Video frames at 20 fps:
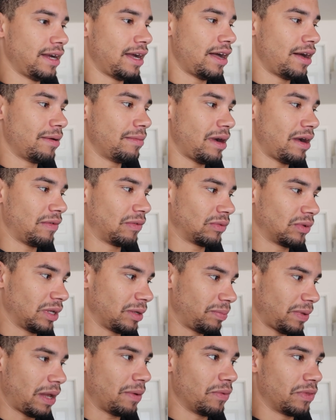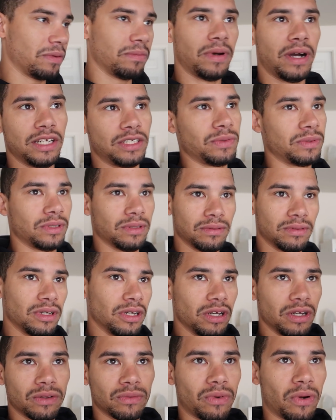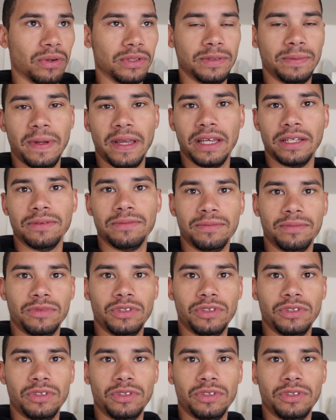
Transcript: I haven't really played with it much with the roads being